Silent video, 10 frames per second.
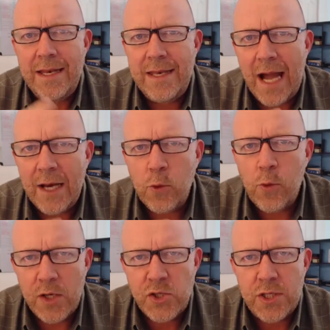And that
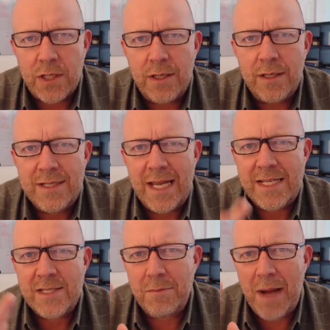question
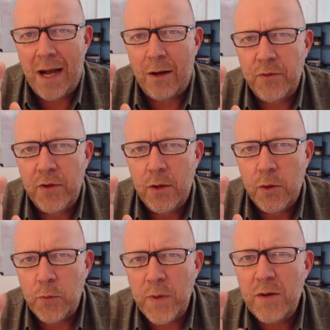takes about
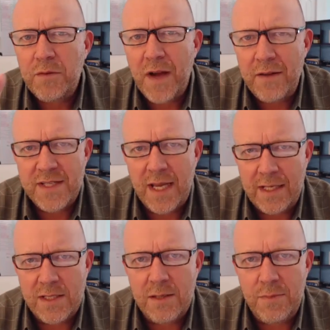3 to 5
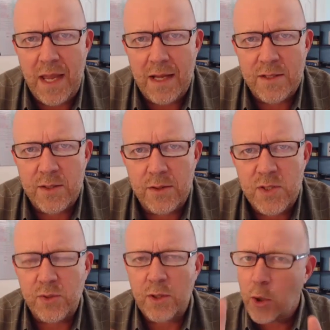seconds to be
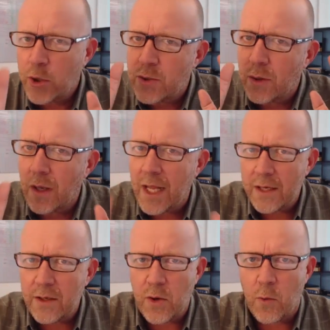answered. So they're going to
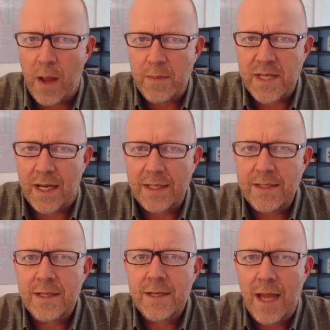land on your
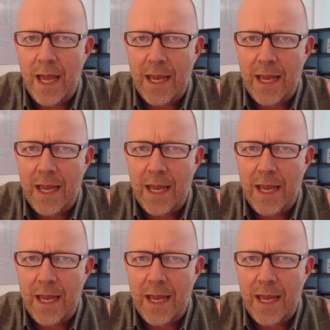website